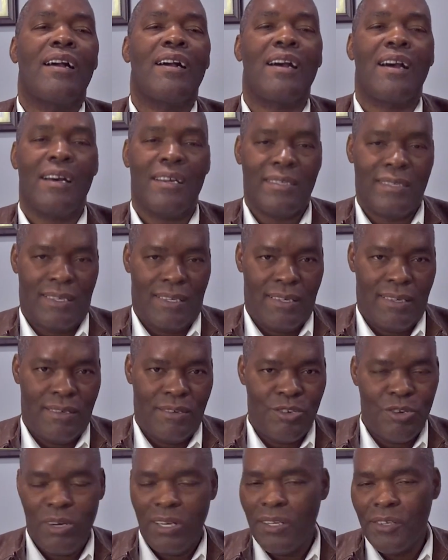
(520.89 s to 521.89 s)
cousin,
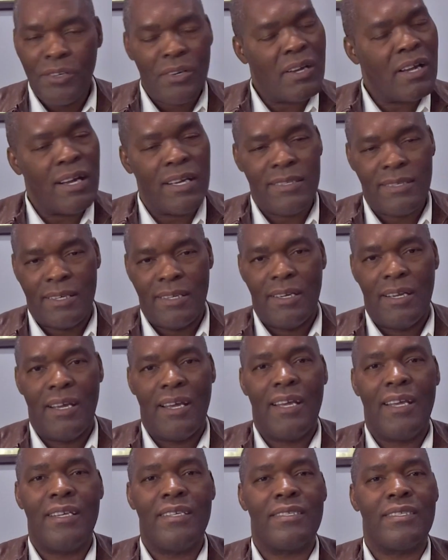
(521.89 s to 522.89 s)
your little cousin,
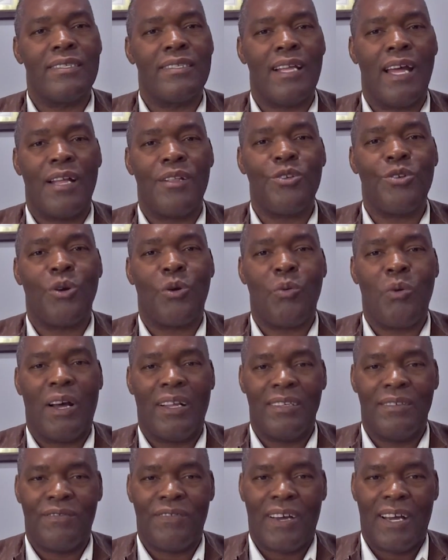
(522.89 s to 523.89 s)
is not your
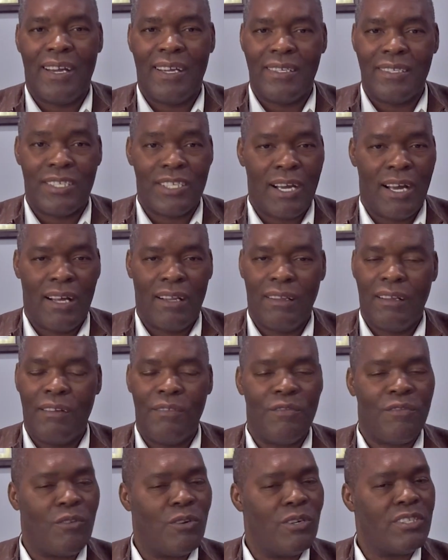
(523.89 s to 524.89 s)
qualifying child.
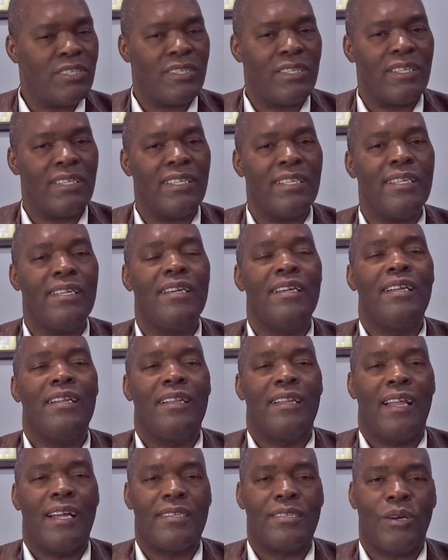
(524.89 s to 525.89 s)
Unfortunately,
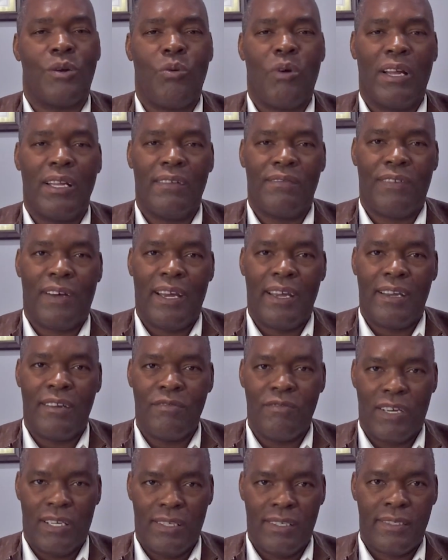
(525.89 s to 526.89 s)
that's a qualifying
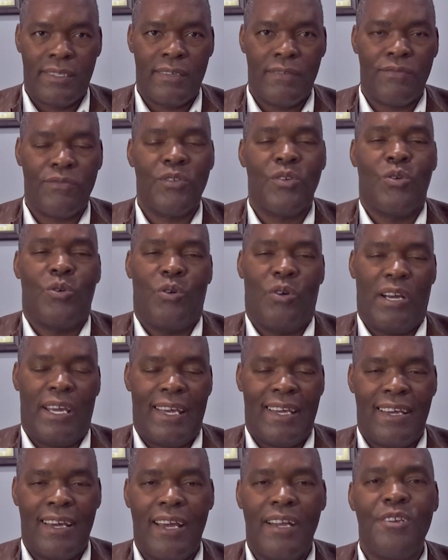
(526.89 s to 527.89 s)
relative.
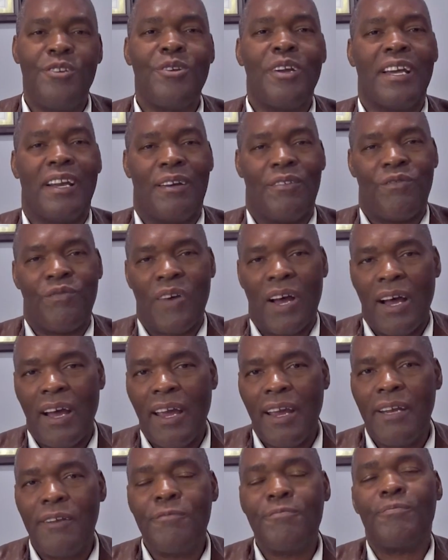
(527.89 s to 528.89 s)
Again, you're gonna
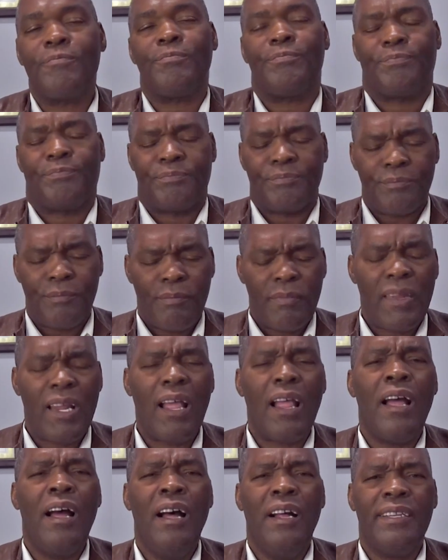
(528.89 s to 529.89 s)
find
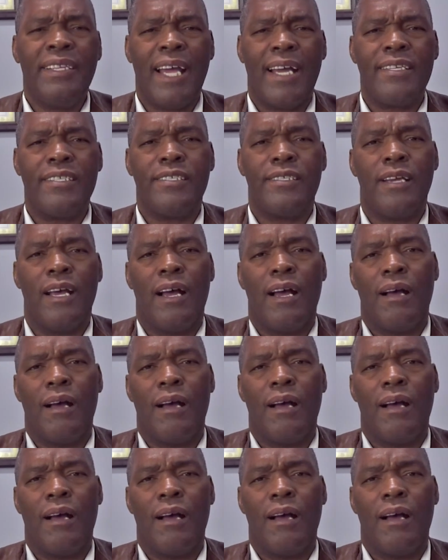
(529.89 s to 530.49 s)
tax